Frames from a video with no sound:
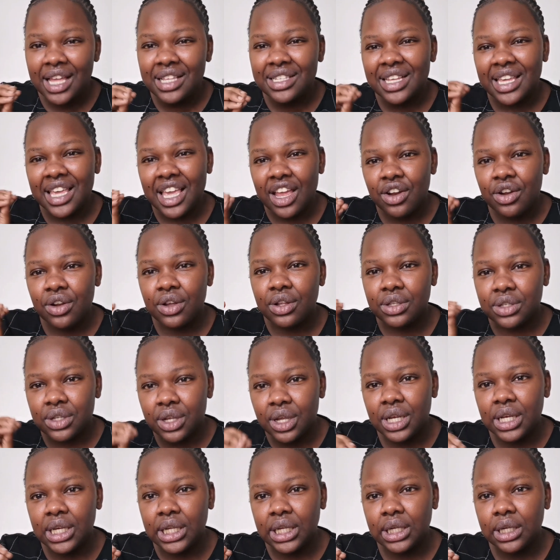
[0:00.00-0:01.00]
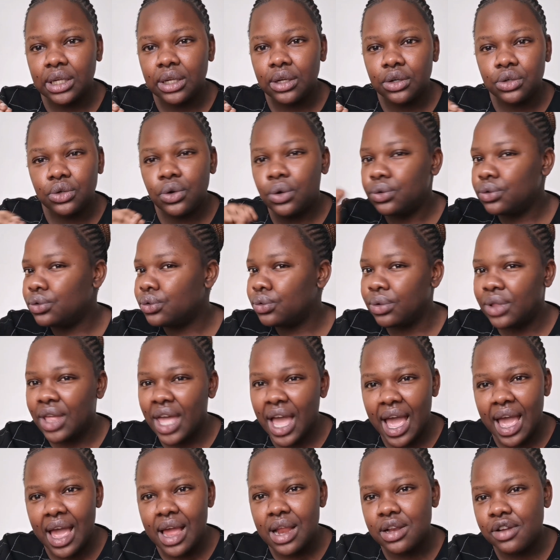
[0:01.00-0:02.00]
As a candidate attorney, don't do
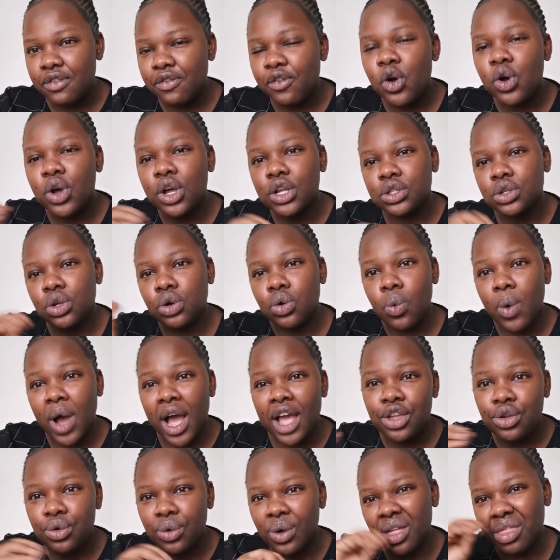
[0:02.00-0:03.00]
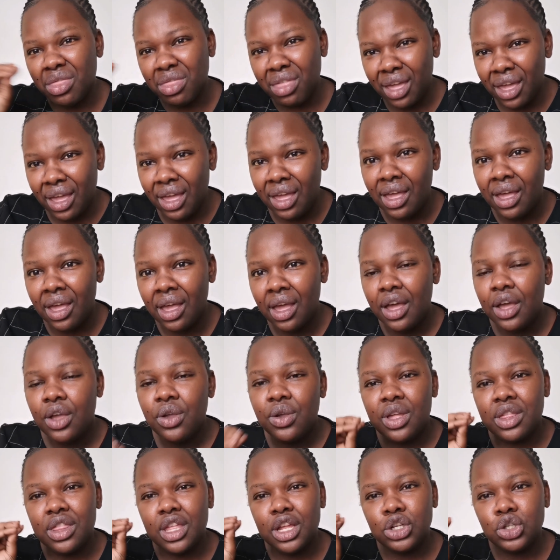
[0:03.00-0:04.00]
that. Focus on why you are there.
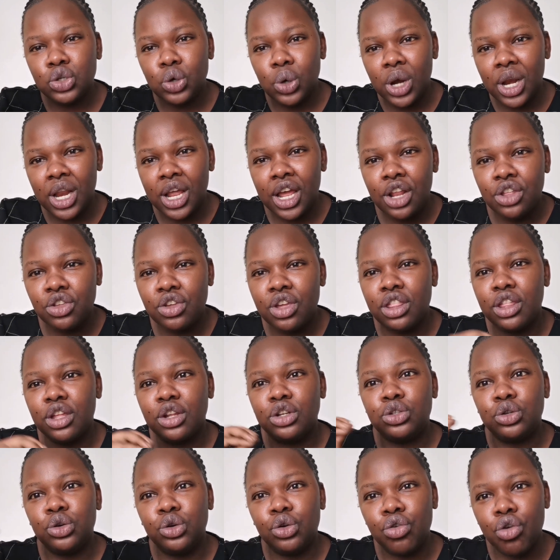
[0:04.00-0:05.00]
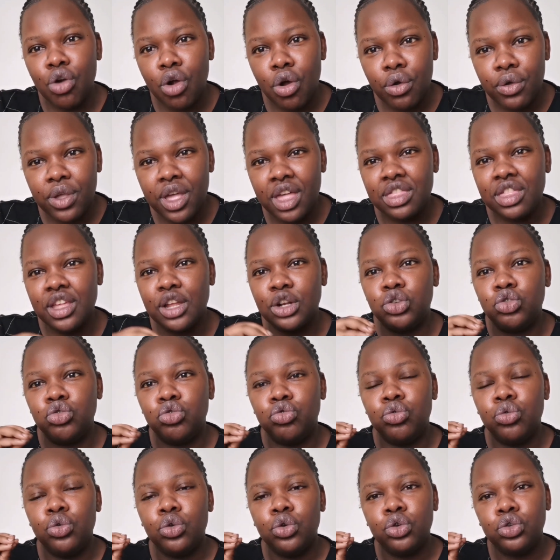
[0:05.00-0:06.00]
You're there to learn, you're there to grow, you're there
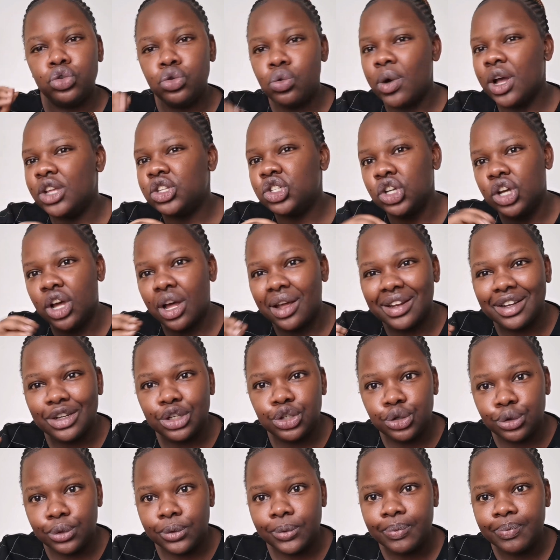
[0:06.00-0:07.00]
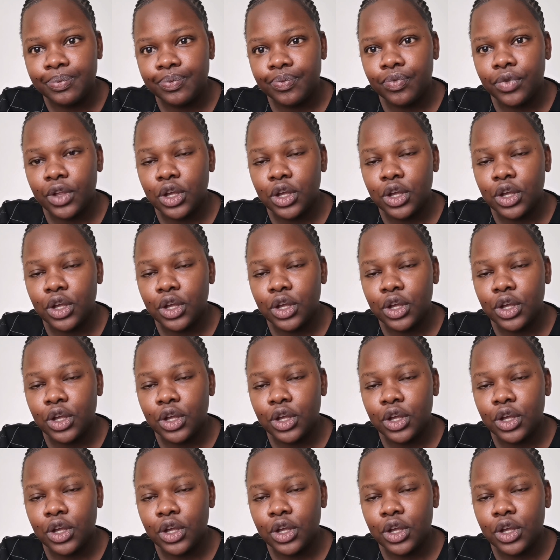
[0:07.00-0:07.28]
to do what you gotta do.